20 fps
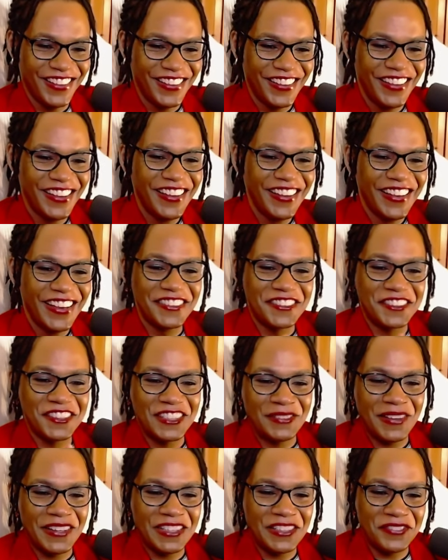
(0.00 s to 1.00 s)
it's good to
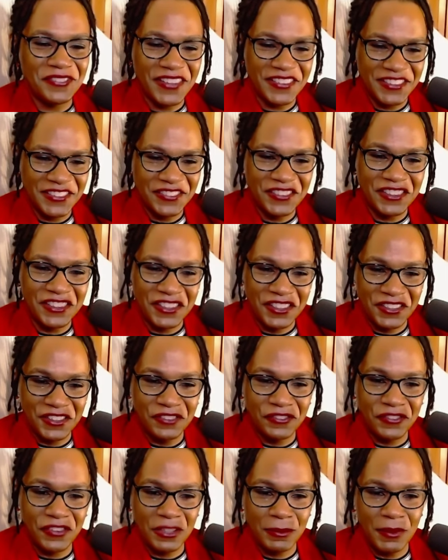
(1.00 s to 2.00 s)
play defensive to learn
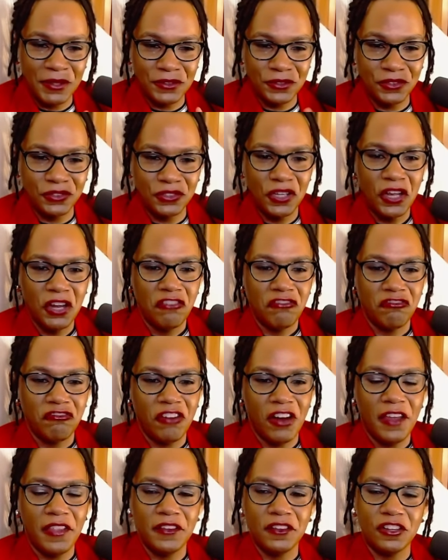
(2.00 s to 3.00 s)
fundamentals
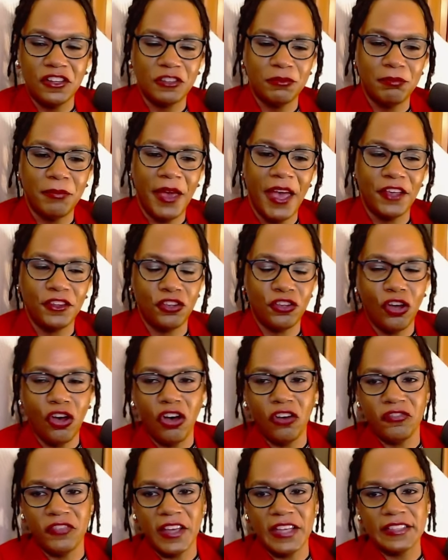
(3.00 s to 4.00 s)
rather than just mash
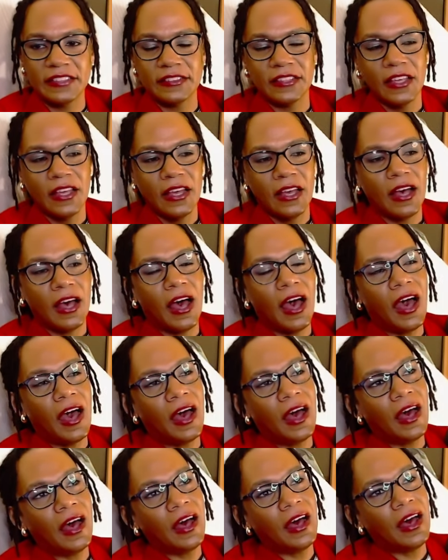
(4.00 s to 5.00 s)
offense.
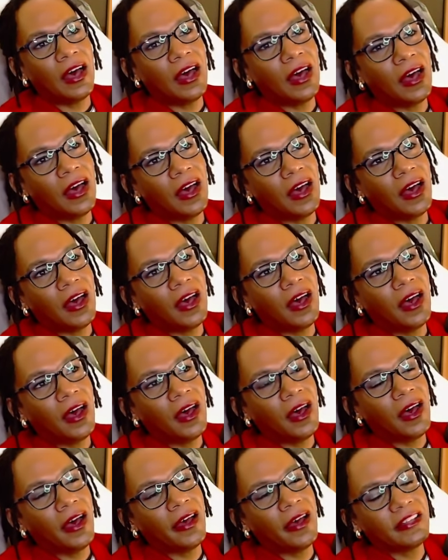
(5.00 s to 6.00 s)

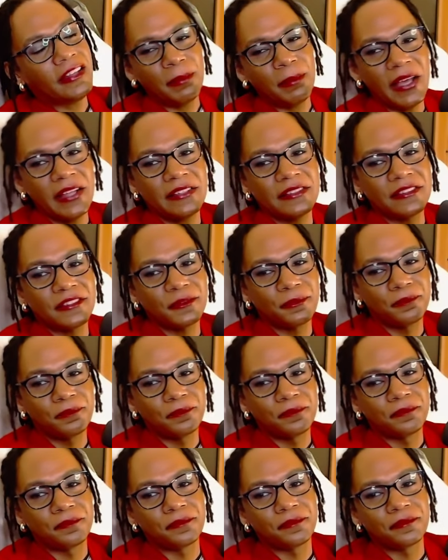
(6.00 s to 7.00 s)
It depends.
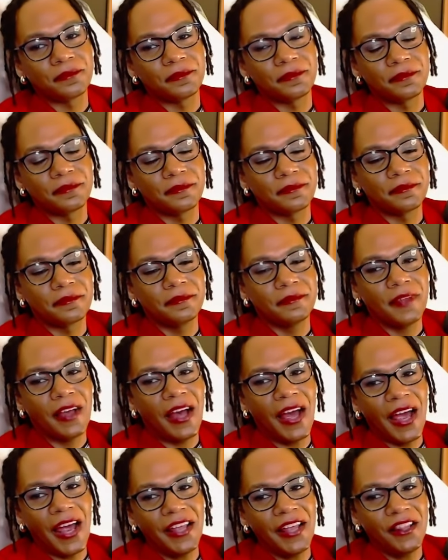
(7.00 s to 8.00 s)

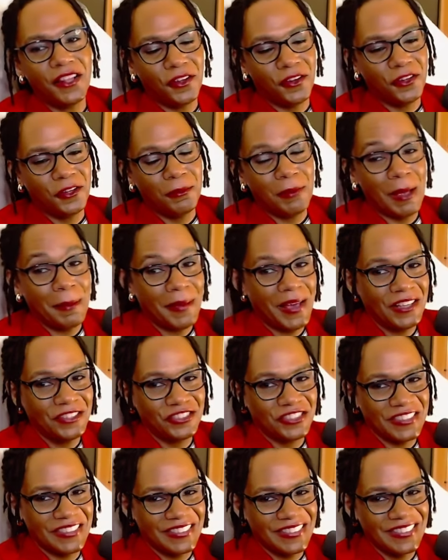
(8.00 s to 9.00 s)
I learn by
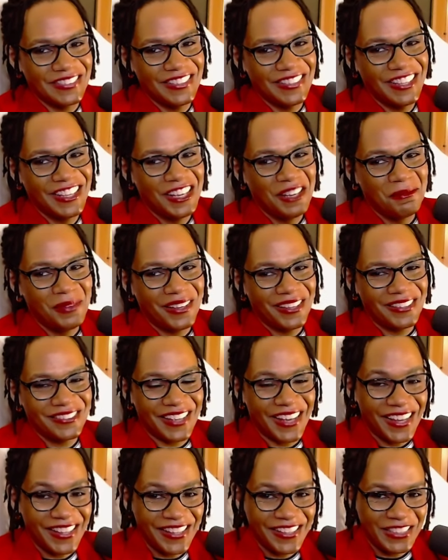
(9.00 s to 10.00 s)
mashing because
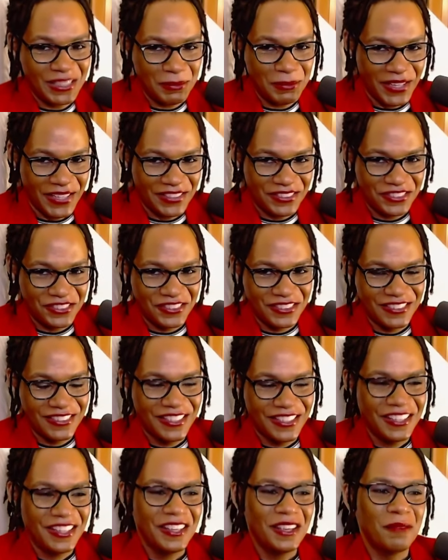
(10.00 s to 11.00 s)
I like to mash.
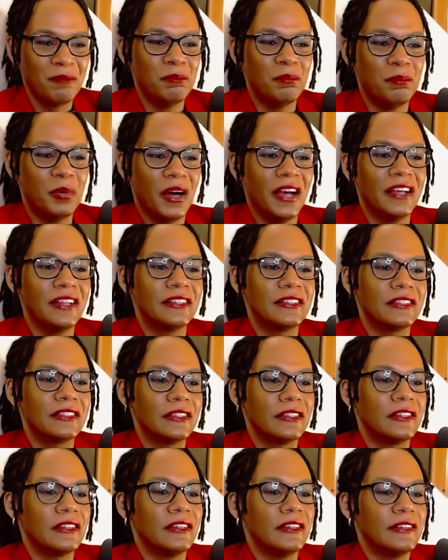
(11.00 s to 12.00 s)
But
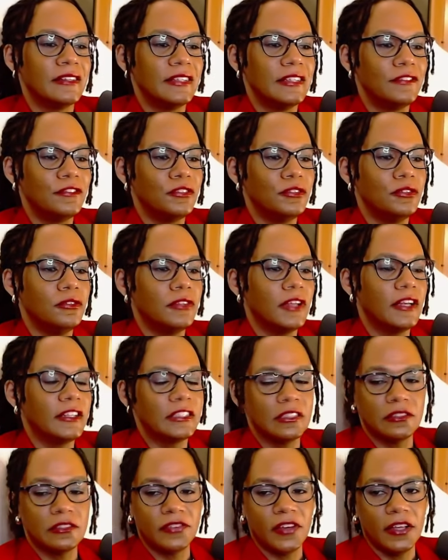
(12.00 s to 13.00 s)
if you like to
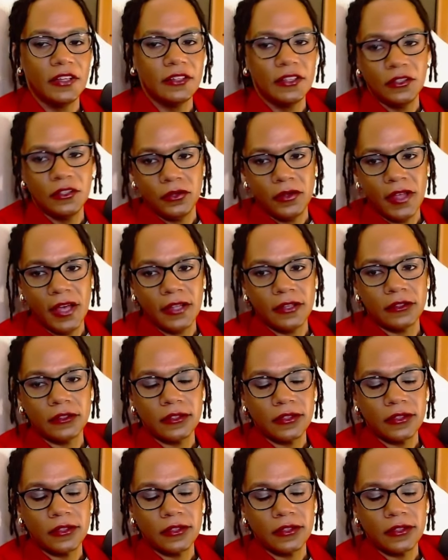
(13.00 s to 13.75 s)
defend, then do that.